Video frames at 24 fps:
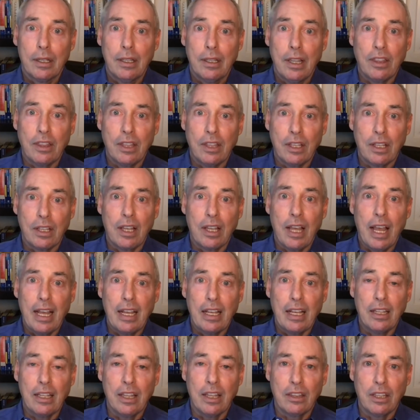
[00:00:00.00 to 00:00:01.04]
that
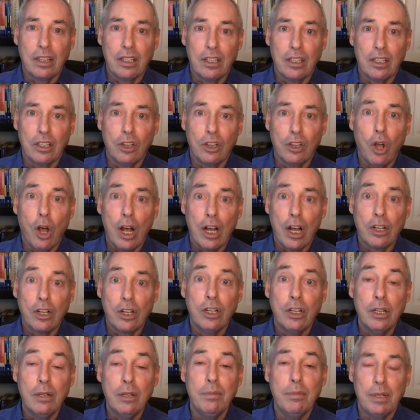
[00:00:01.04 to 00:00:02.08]
the law
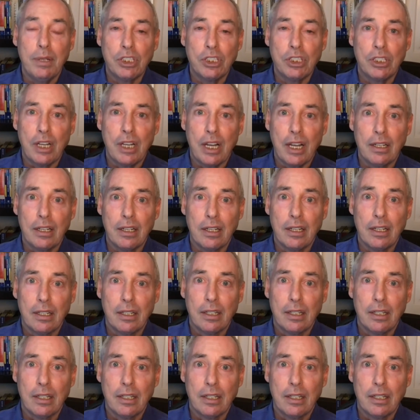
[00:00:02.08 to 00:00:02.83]
could be stayed,